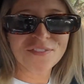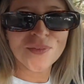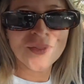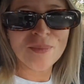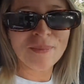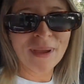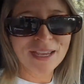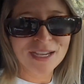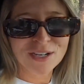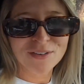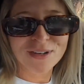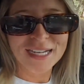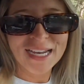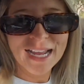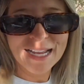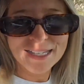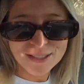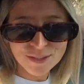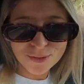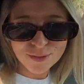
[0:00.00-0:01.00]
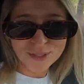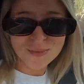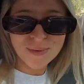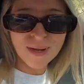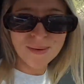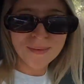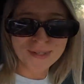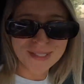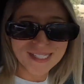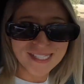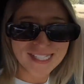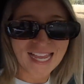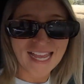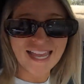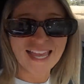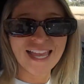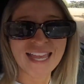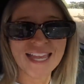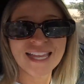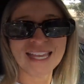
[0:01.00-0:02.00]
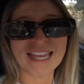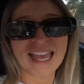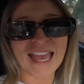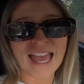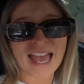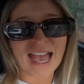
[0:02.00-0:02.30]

from the bakery next door to where we were staying,